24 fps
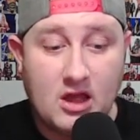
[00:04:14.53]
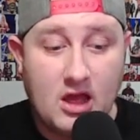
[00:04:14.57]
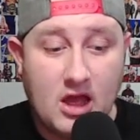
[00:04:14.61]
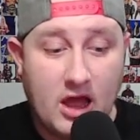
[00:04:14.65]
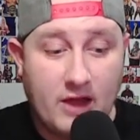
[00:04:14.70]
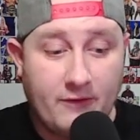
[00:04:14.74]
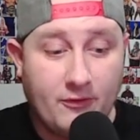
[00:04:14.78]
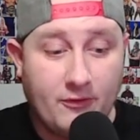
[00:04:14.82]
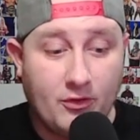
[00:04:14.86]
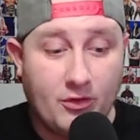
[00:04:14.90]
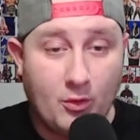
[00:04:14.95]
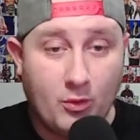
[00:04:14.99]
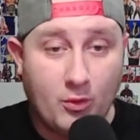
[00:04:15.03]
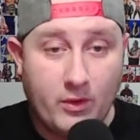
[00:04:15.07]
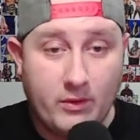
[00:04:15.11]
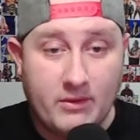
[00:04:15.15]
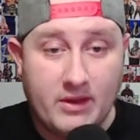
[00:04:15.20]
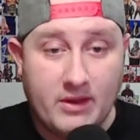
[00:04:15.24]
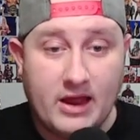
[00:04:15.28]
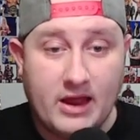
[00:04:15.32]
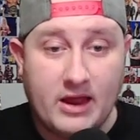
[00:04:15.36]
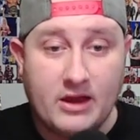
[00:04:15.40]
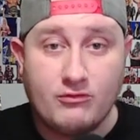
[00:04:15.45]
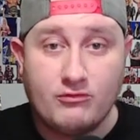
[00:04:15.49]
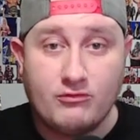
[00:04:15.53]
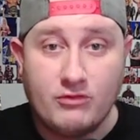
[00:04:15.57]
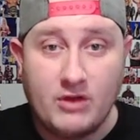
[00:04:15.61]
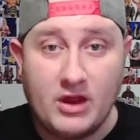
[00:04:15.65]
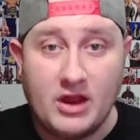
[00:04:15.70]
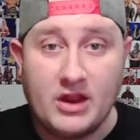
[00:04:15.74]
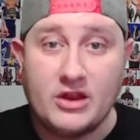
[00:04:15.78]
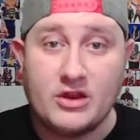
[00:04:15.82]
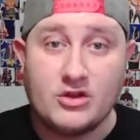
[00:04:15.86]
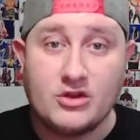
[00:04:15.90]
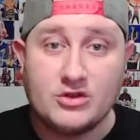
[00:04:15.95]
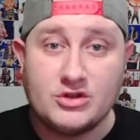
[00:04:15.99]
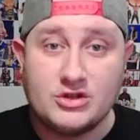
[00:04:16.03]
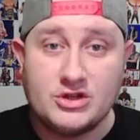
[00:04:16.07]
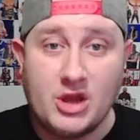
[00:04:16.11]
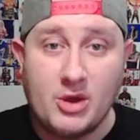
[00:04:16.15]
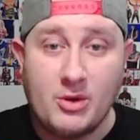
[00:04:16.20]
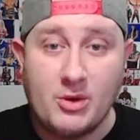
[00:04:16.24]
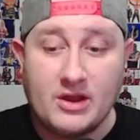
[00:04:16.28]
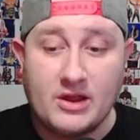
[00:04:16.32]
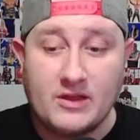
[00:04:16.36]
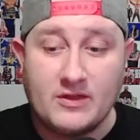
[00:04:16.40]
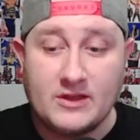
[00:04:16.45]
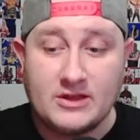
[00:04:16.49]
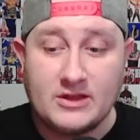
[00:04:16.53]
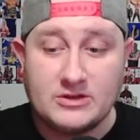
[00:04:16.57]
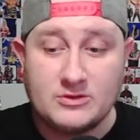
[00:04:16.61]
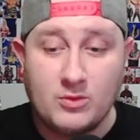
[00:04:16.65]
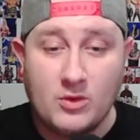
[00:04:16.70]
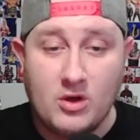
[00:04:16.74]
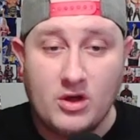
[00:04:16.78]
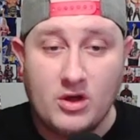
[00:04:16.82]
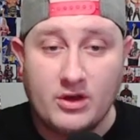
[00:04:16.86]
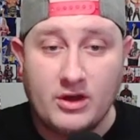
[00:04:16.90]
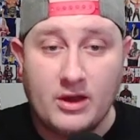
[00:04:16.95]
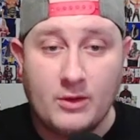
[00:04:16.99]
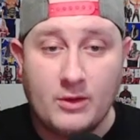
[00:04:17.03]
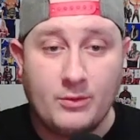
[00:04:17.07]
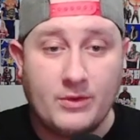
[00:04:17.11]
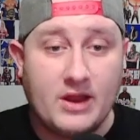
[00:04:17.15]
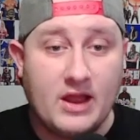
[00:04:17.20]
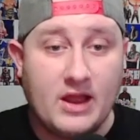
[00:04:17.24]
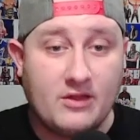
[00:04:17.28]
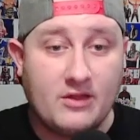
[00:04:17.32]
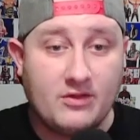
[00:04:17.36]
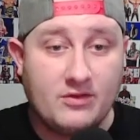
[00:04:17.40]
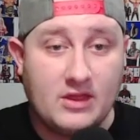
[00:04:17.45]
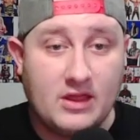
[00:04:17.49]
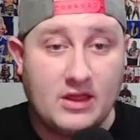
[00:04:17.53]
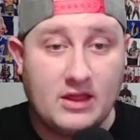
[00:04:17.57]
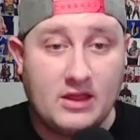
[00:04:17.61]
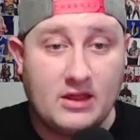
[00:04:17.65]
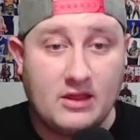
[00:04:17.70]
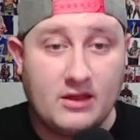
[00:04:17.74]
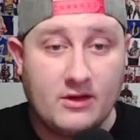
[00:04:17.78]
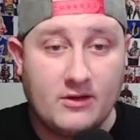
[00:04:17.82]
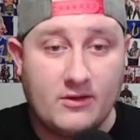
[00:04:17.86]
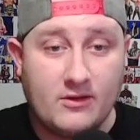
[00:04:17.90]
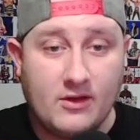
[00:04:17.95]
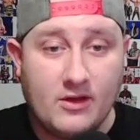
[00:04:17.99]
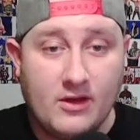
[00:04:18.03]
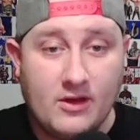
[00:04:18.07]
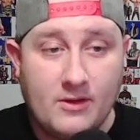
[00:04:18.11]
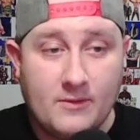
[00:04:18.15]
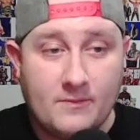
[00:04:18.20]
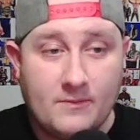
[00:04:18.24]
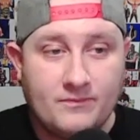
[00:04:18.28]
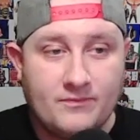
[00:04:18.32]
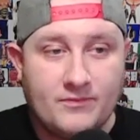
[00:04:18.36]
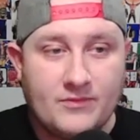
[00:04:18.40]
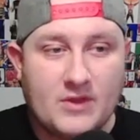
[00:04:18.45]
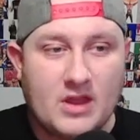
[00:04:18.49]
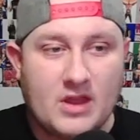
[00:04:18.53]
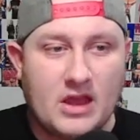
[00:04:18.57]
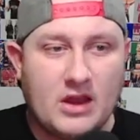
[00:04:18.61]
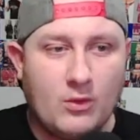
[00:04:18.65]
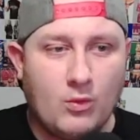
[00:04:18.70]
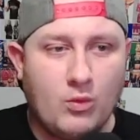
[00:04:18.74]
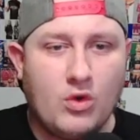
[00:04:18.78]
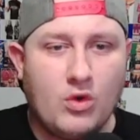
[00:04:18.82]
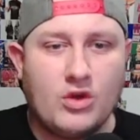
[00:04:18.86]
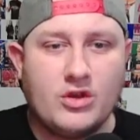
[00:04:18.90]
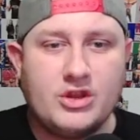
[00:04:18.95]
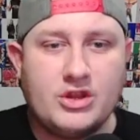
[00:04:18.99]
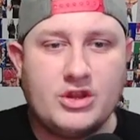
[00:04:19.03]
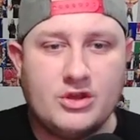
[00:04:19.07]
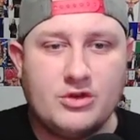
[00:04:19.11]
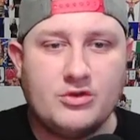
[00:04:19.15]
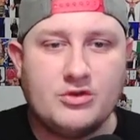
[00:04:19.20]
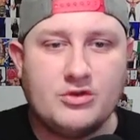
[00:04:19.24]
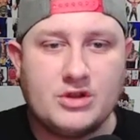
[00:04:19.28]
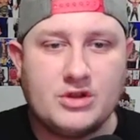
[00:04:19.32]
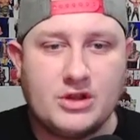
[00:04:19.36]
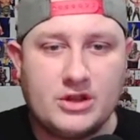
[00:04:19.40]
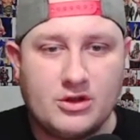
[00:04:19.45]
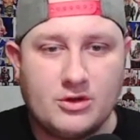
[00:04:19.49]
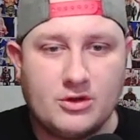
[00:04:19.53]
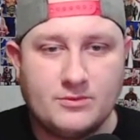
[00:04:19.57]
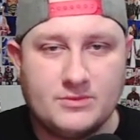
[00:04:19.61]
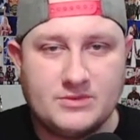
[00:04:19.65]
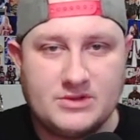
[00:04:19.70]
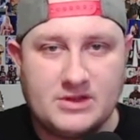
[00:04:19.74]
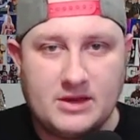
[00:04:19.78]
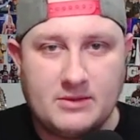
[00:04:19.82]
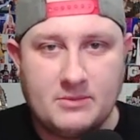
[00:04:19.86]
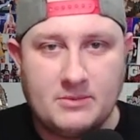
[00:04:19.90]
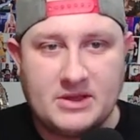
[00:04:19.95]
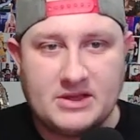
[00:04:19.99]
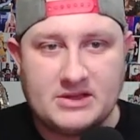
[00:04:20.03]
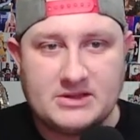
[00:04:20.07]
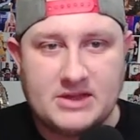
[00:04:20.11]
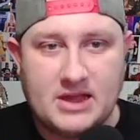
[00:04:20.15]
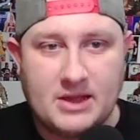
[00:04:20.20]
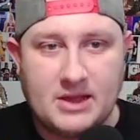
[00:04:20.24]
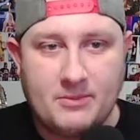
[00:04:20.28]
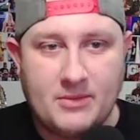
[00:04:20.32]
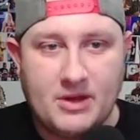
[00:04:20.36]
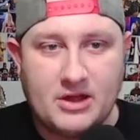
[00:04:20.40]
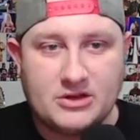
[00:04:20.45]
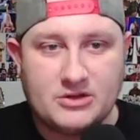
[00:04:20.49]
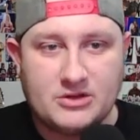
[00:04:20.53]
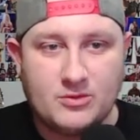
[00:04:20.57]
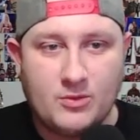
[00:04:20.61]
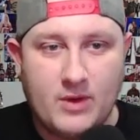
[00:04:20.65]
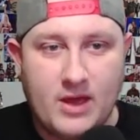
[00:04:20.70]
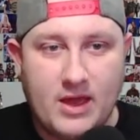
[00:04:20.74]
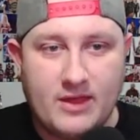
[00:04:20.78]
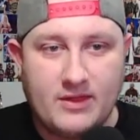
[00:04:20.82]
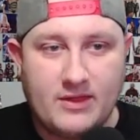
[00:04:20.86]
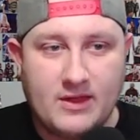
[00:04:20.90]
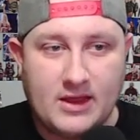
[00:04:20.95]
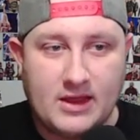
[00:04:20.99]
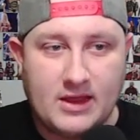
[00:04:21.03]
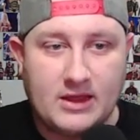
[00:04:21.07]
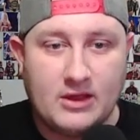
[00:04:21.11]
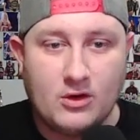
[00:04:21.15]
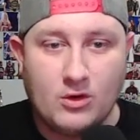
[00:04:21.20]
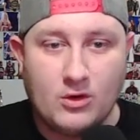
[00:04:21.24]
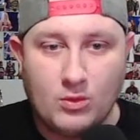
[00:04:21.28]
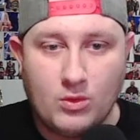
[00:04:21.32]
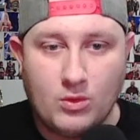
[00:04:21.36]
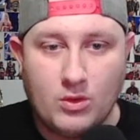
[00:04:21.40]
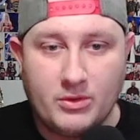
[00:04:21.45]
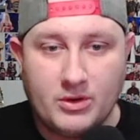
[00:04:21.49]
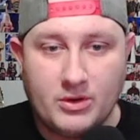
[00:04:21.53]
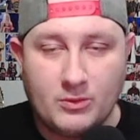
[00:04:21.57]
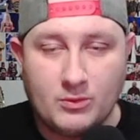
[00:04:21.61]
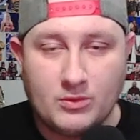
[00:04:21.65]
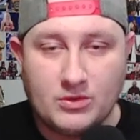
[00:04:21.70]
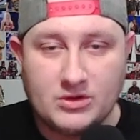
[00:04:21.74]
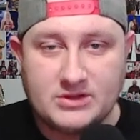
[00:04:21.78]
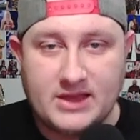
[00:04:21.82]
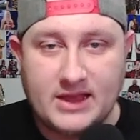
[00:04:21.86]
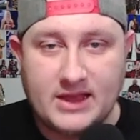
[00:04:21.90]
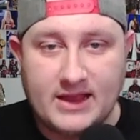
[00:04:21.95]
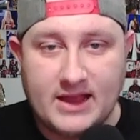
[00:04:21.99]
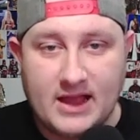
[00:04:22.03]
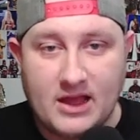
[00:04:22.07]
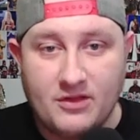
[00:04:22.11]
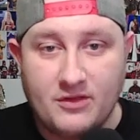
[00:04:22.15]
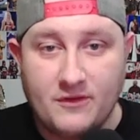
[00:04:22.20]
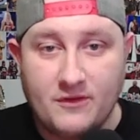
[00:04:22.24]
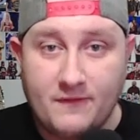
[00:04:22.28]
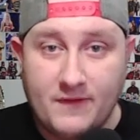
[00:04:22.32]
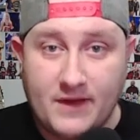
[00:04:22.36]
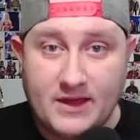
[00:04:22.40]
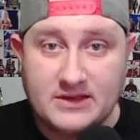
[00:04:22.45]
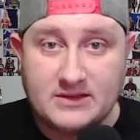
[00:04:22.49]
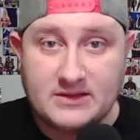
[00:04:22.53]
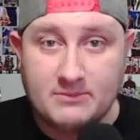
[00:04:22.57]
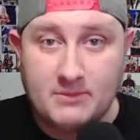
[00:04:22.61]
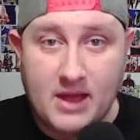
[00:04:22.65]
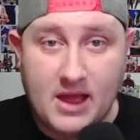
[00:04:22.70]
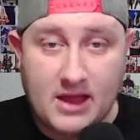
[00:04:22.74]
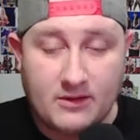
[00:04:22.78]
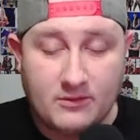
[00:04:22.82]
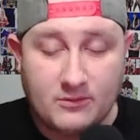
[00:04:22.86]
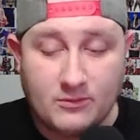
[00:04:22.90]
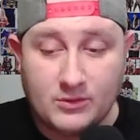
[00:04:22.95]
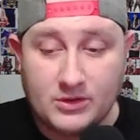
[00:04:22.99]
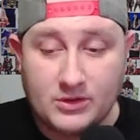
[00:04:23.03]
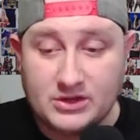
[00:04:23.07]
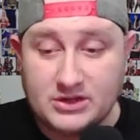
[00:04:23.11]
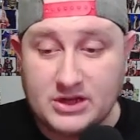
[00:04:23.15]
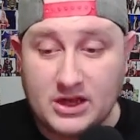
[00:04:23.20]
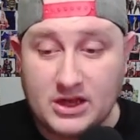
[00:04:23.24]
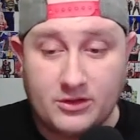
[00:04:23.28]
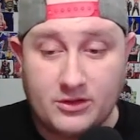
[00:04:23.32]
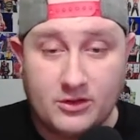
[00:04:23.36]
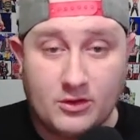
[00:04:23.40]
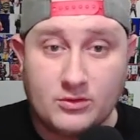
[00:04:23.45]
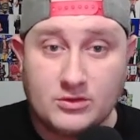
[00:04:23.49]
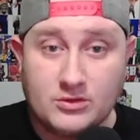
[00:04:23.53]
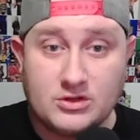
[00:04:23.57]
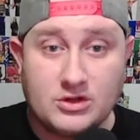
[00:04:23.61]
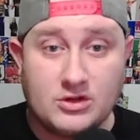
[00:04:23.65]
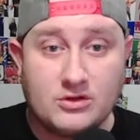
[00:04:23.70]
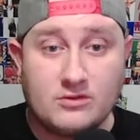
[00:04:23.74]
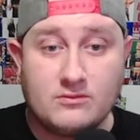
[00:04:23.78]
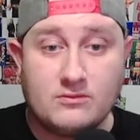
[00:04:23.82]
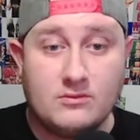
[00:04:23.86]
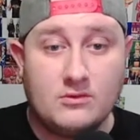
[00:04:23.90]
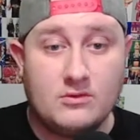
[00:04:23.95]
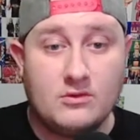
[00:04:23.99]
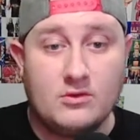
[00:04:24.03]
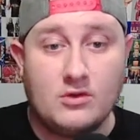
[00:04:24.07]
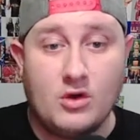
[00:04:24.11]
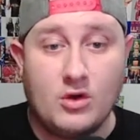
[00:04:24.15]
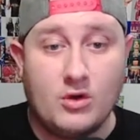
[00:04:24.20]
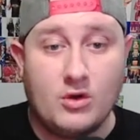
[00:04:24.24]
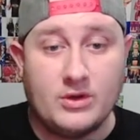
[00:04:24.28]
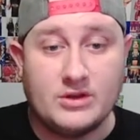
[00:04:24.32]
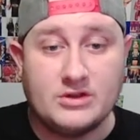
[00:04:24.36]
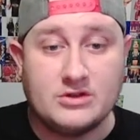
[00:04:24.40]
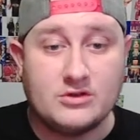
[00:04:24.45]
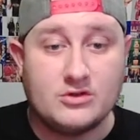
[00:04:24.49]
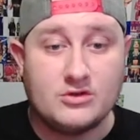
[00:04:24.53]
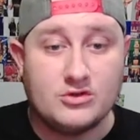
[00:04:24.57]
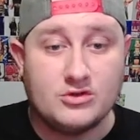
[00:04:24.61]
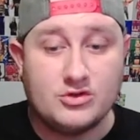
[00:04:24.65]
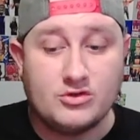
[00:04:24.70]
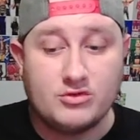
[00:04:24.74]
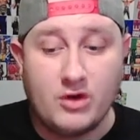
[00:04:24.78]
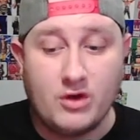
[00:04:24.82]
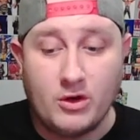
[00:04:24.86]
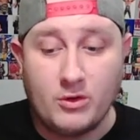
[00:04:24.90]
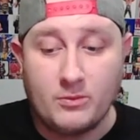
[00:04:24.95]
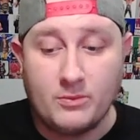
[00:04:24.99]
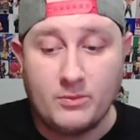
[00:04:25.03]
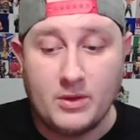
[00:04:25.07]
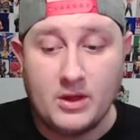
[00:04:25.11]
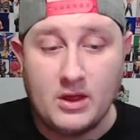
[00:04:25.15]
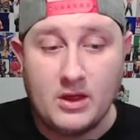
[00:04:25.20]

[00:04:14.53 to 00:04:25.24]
I thought the women had a really good showing in this one, and we had the kind of what usually comes in a mixed tag match where the heel woman will take out the face man, which I thought was always a good trope.